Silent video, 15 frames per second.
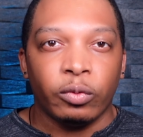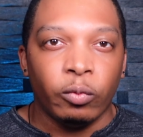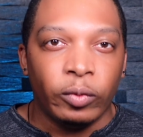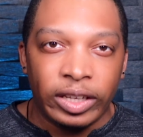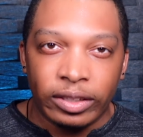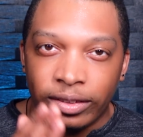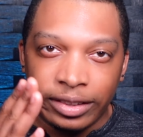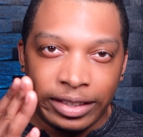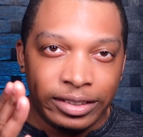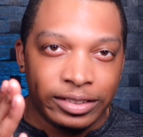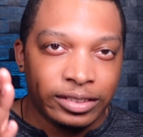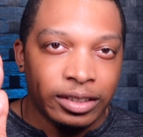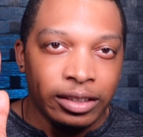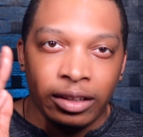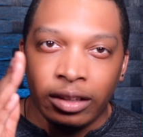with
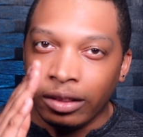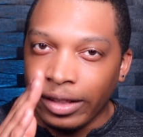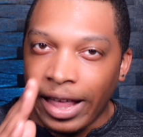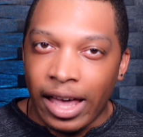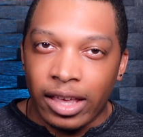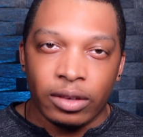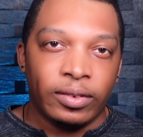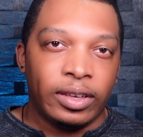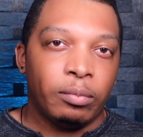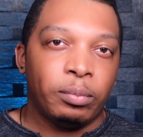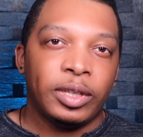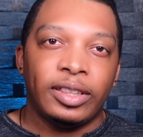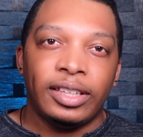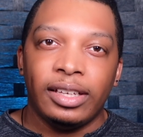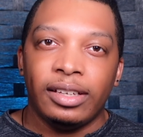this lack of
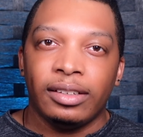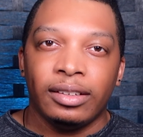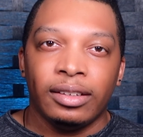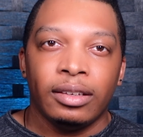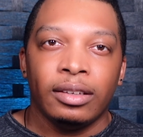empathy,